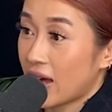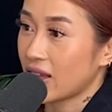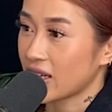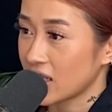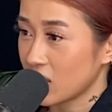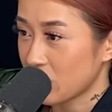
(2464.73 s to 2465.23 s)

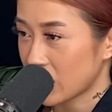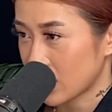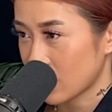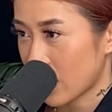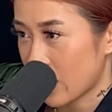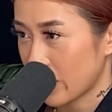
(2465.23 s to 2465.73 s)
like keeping
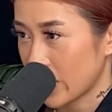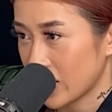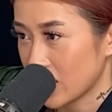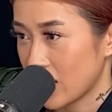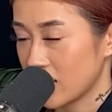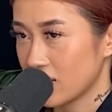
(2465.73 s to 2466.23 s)
it that
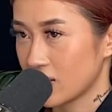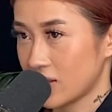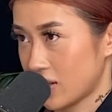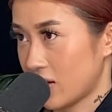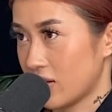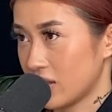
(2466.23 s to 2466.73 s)
way. And
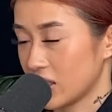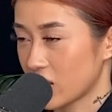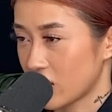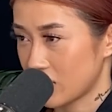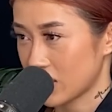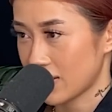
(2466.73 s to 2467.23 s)
so in
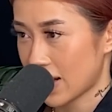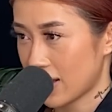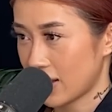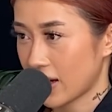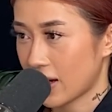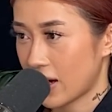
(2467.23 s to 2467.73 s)
terms of
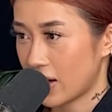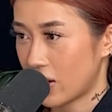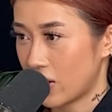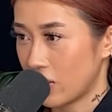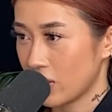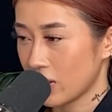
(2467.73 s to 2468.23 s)
that, like, I
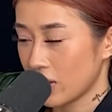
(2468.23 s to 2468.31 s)
don't